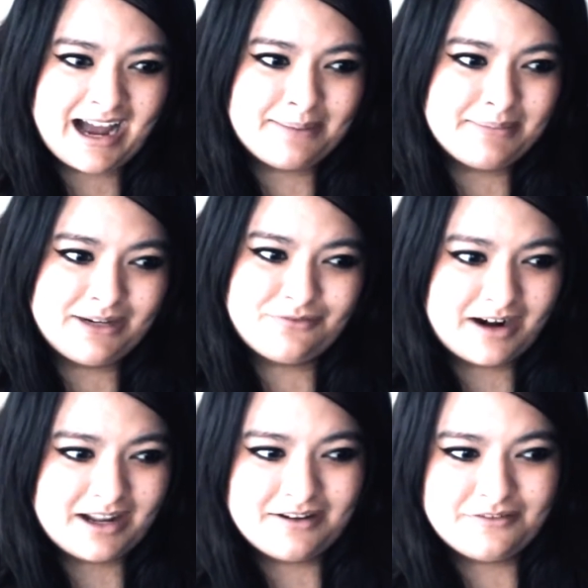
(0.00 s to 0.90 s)
In
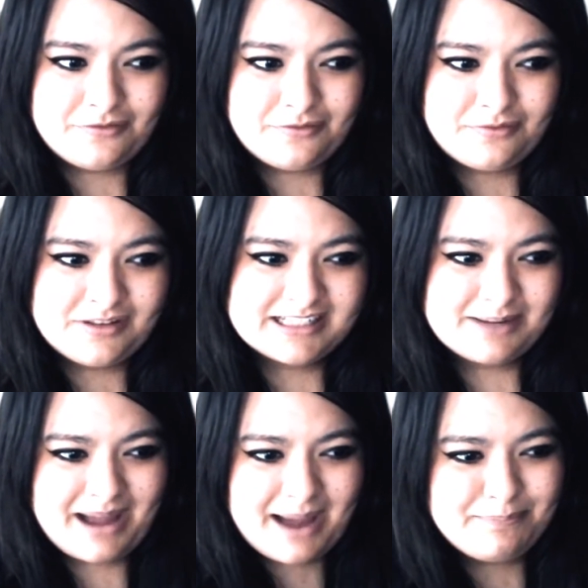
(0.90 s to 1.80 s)
front of this
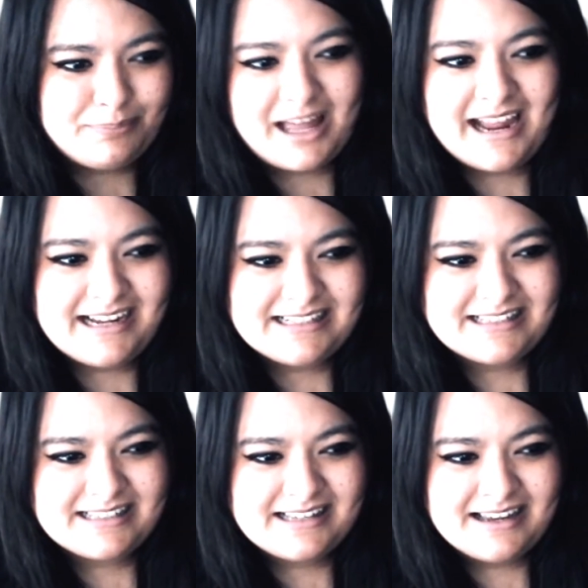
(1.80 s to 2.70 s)
kebab
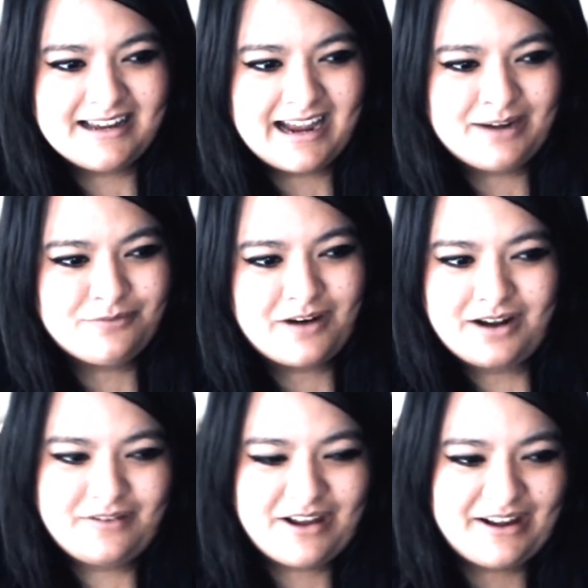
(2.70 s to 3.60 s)
place, in front
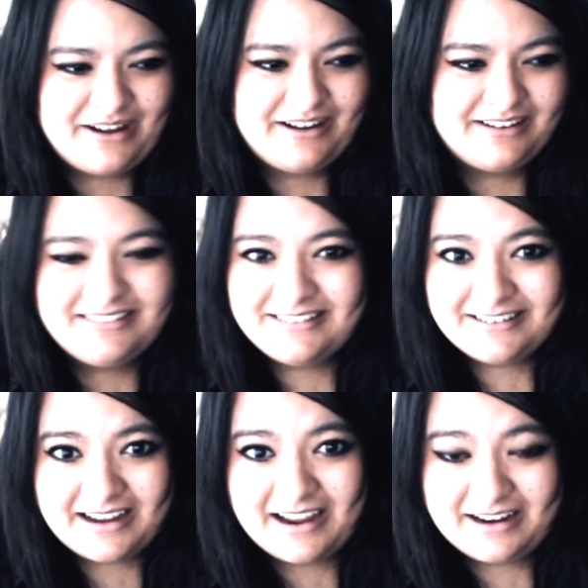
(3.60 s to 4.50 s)
of her,
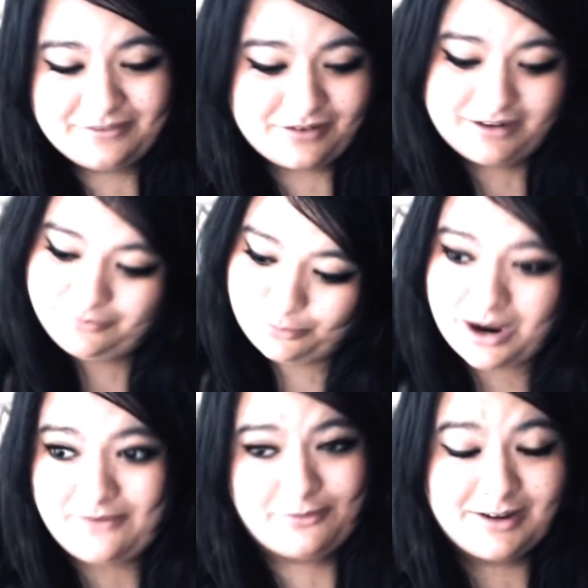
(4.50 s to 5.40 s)
in front of
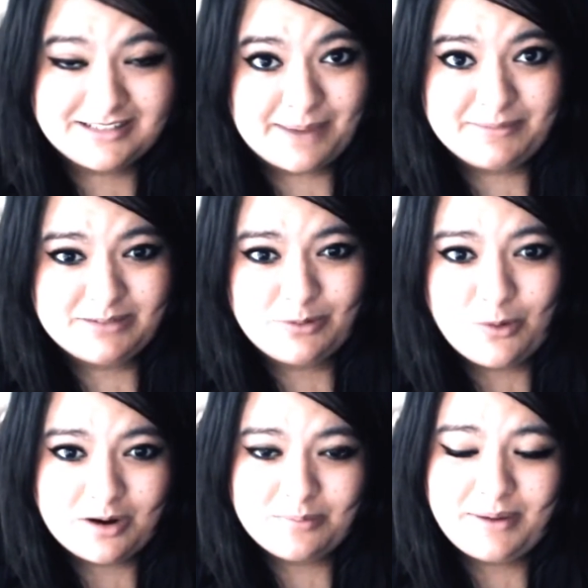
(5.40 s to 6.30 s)
whoever else happened to be
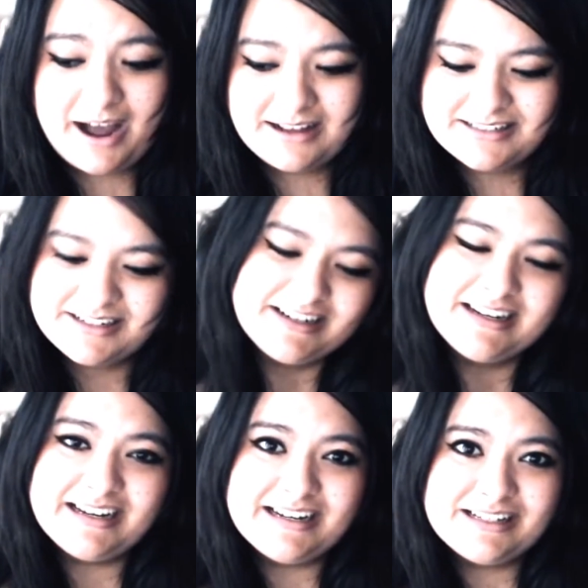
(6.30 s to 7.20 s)
walking past.
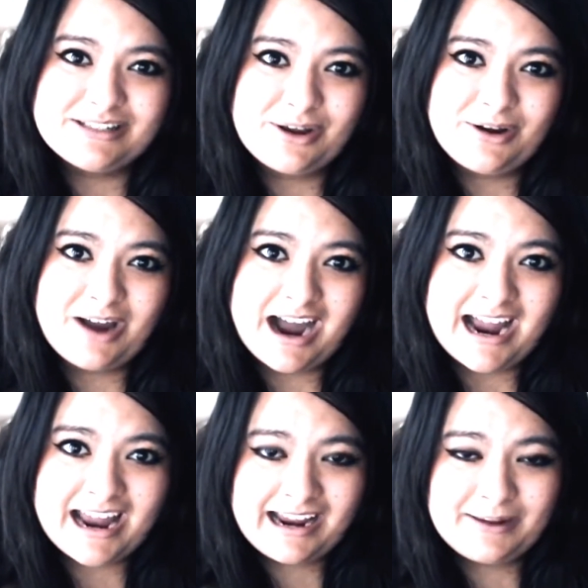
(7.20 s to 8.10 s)
So
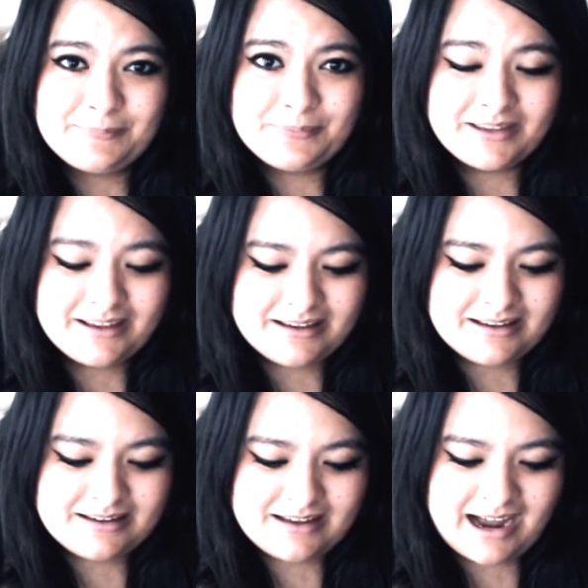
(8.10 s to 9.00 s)
I
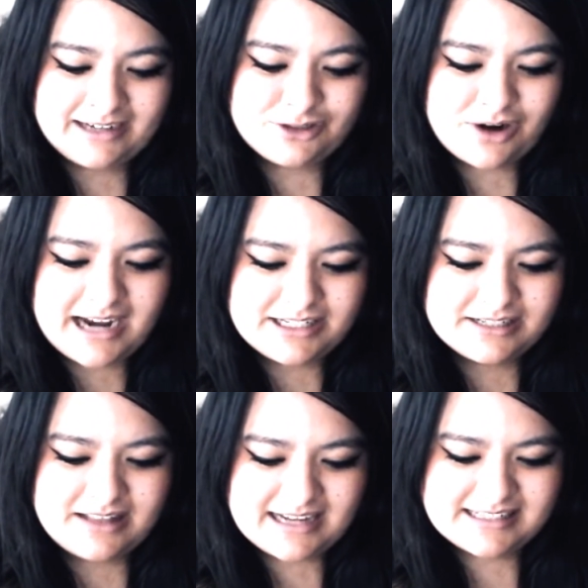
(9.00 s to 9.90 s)
tried
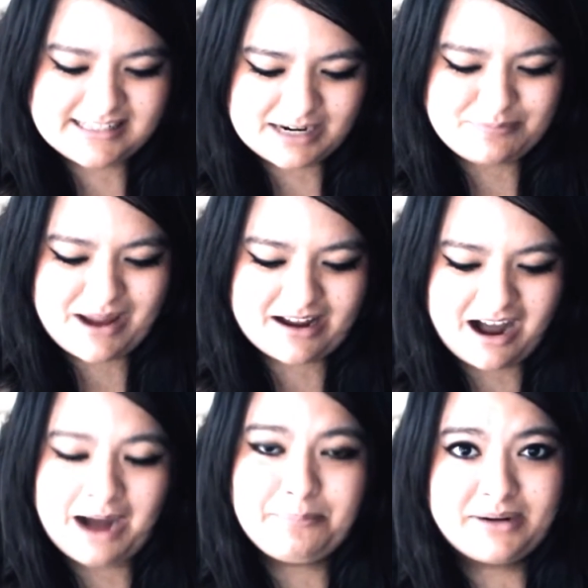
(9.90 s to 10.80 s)
to like sit back
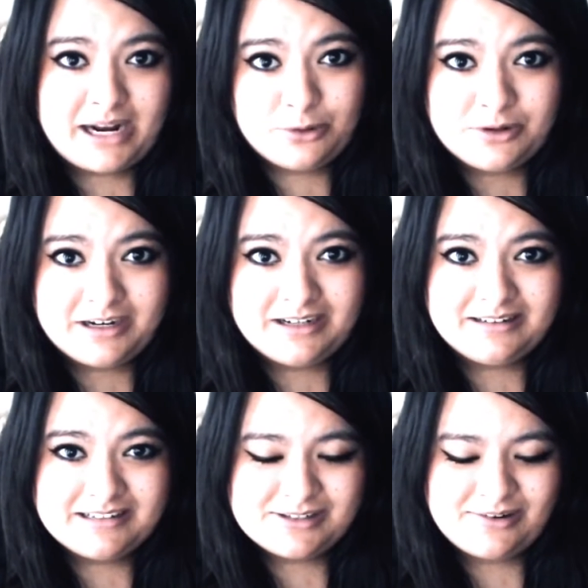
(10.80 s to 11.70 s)
up, but I
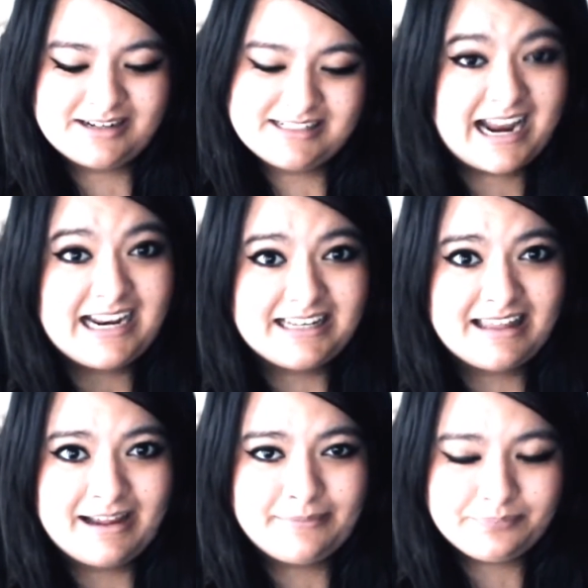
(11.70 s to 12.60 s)
couldn't, so I stayed
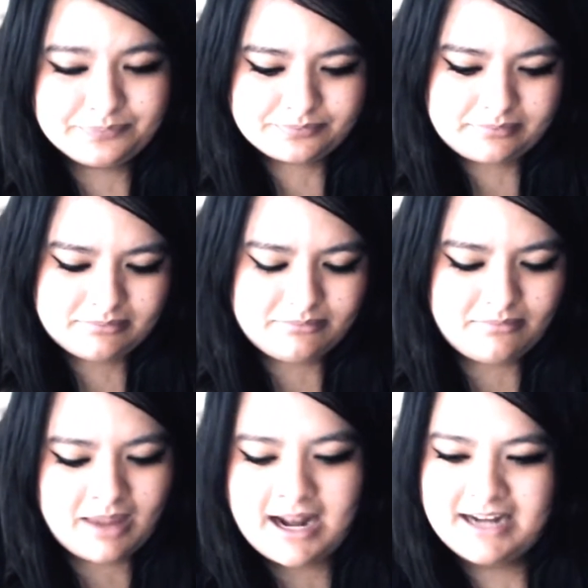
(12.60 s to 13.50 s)
there.
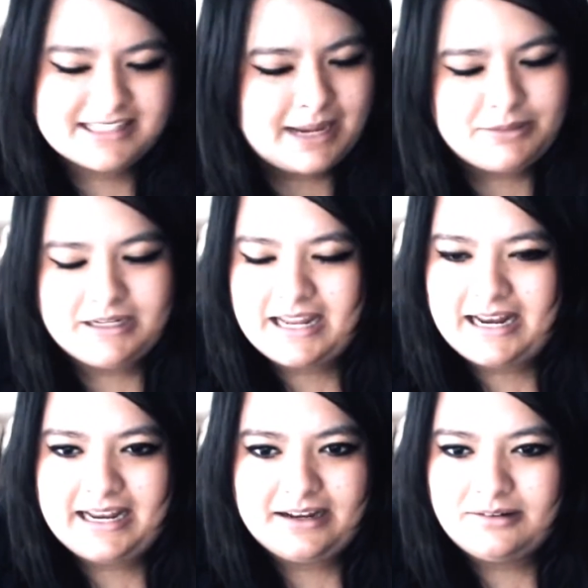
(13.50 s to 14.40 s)
And I just kept on
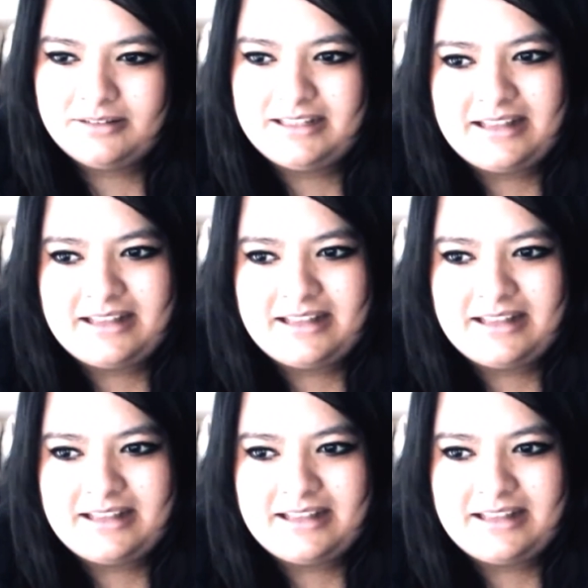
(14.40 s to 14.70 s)
getting, the